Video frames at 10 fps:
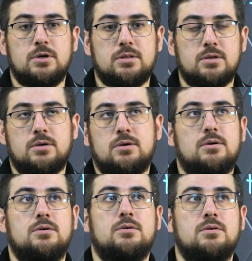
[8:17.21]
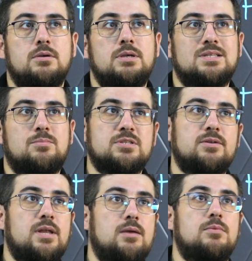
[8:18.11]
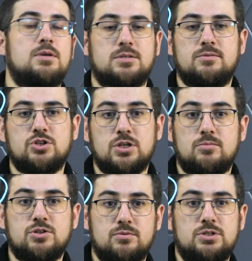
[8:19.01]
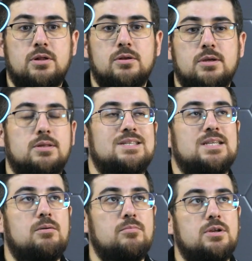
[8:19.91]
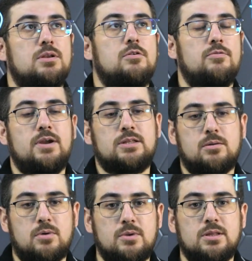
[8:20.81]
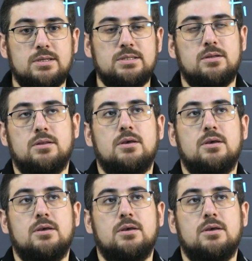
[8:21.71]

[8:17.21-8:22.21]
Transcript: conditionally enough and compare them with the clockwise motion. In fact, the momentum vector